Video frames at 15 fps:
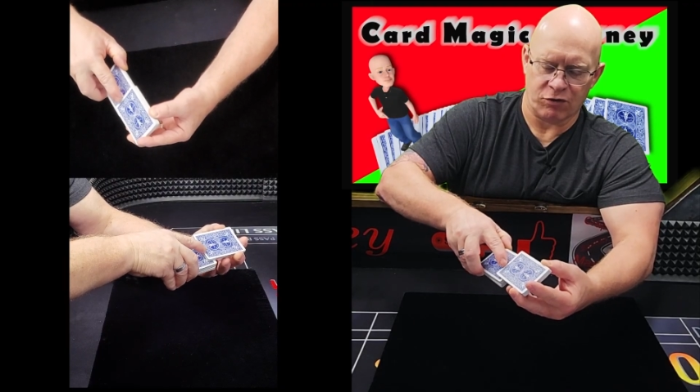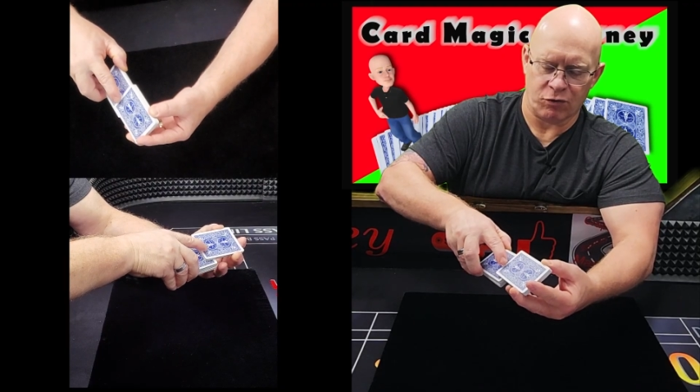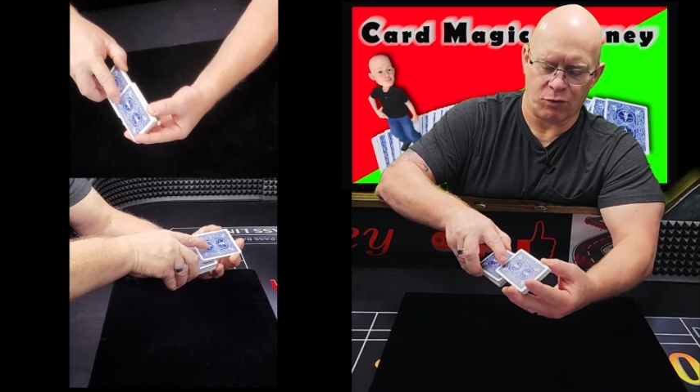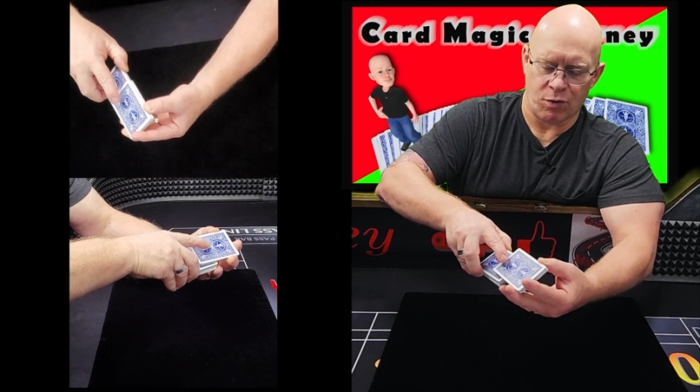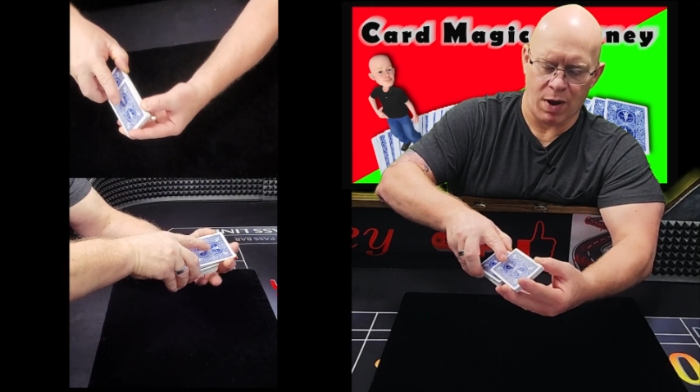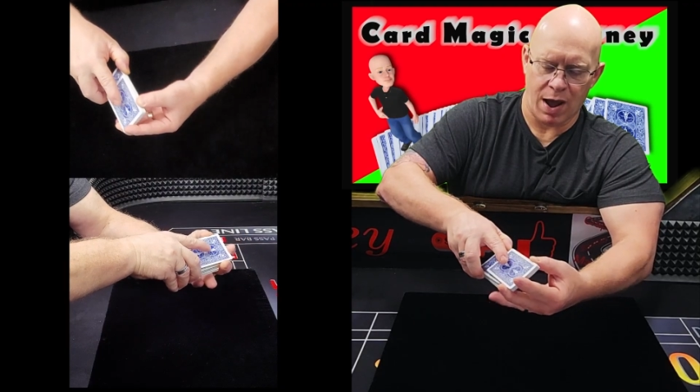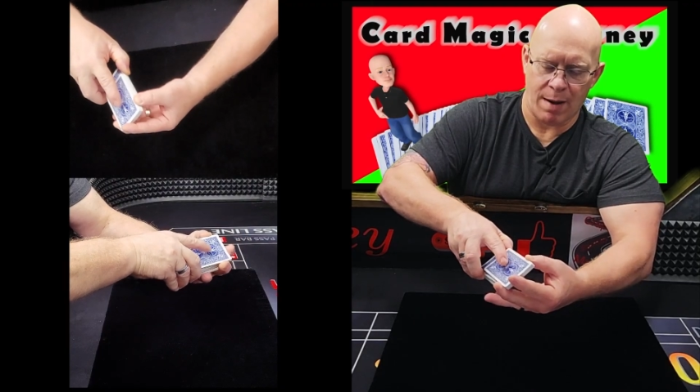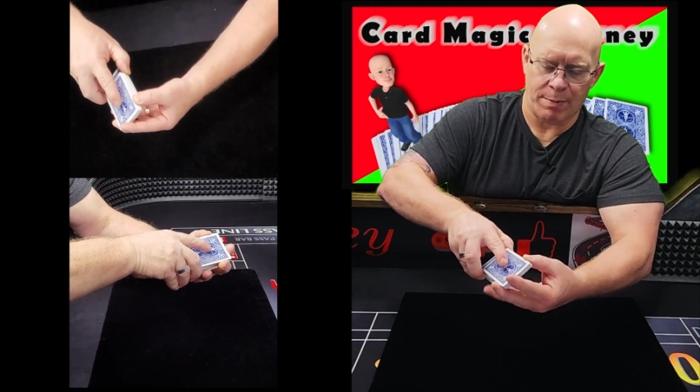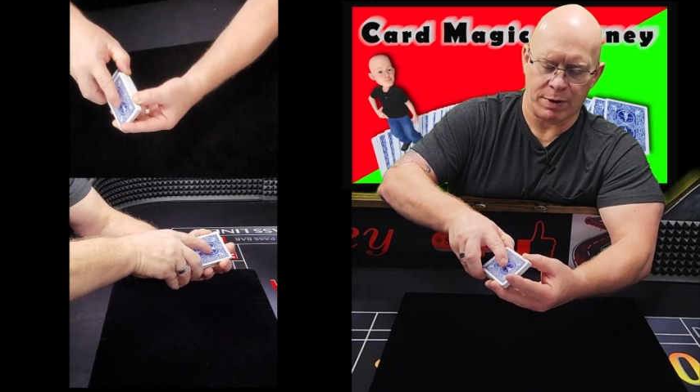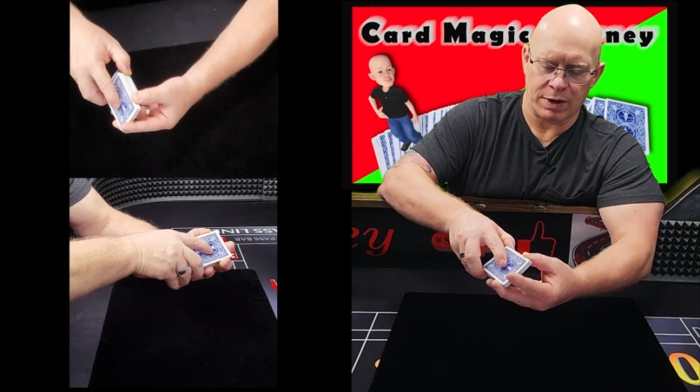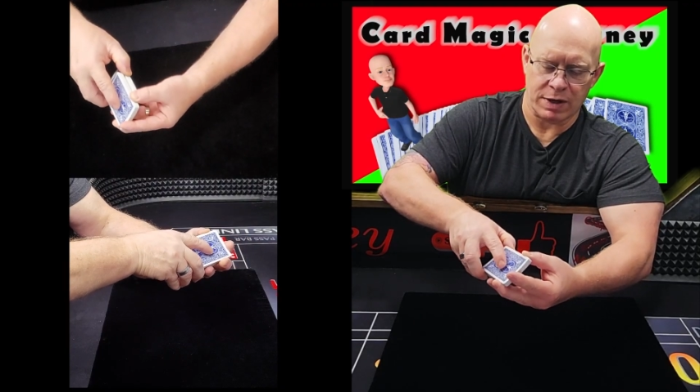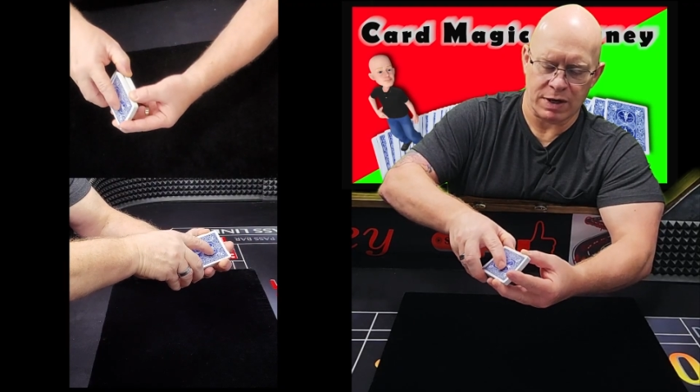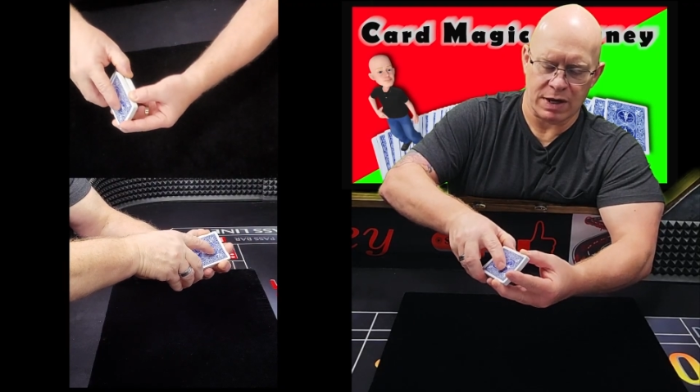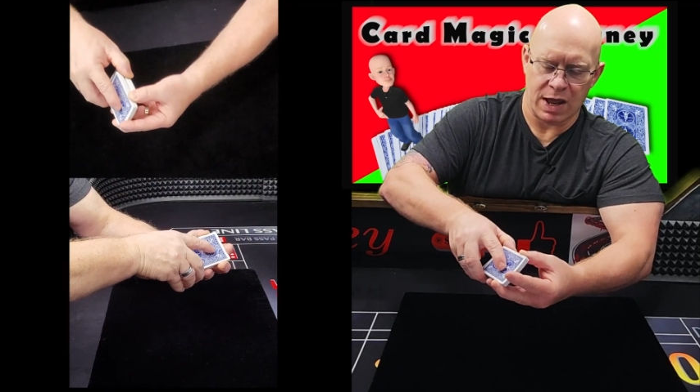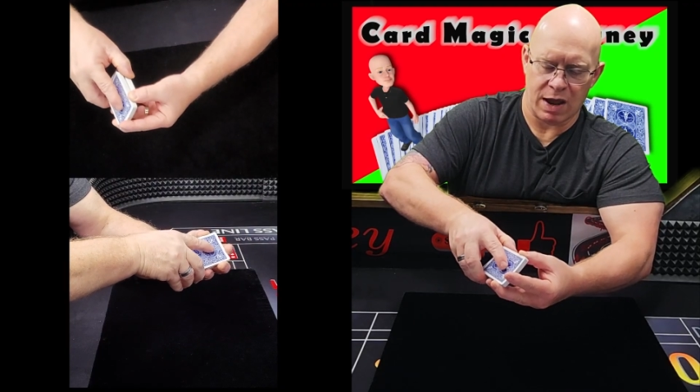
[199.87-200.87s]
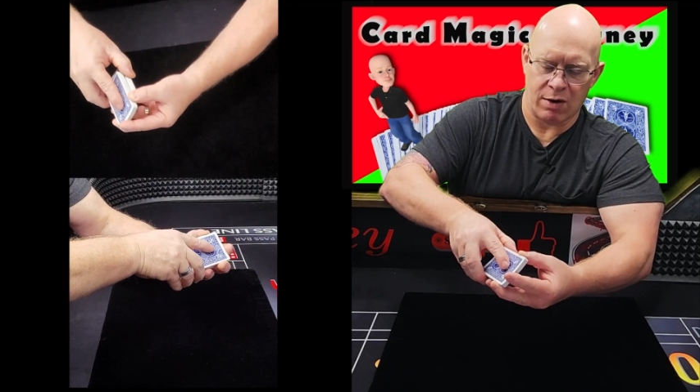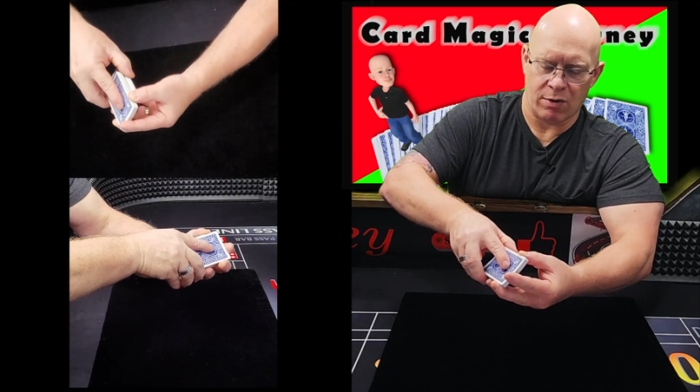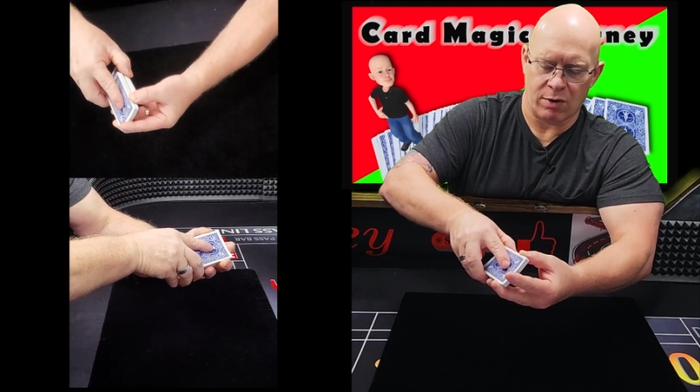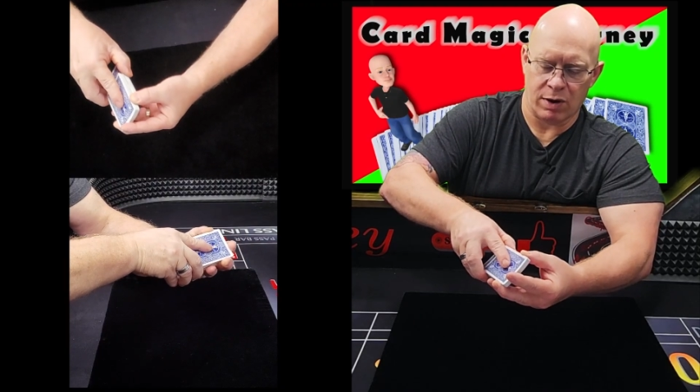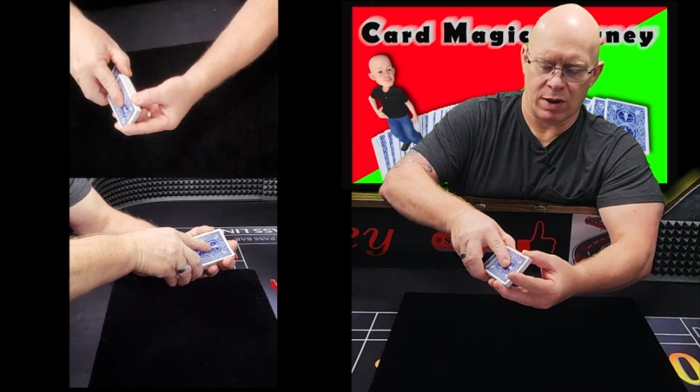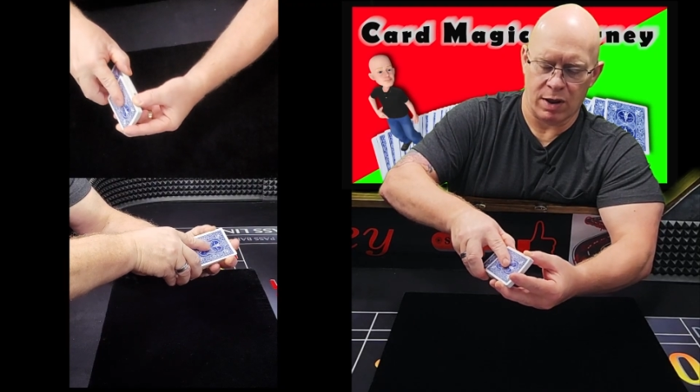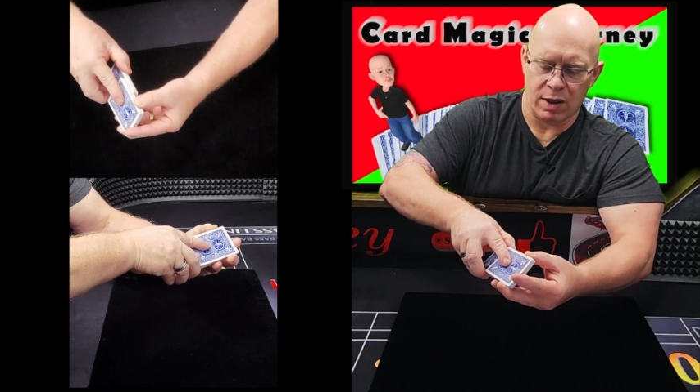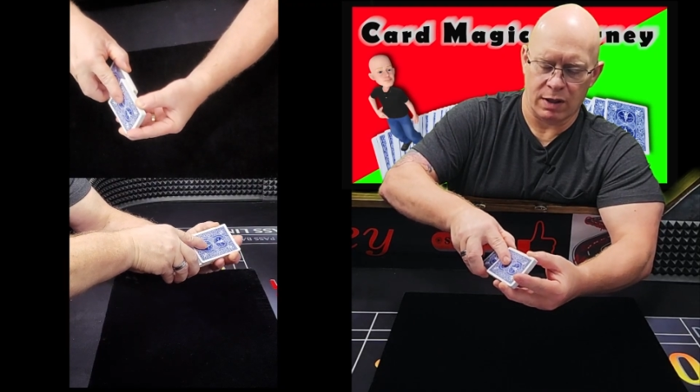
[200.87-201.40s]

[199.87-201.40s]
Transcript: drop down,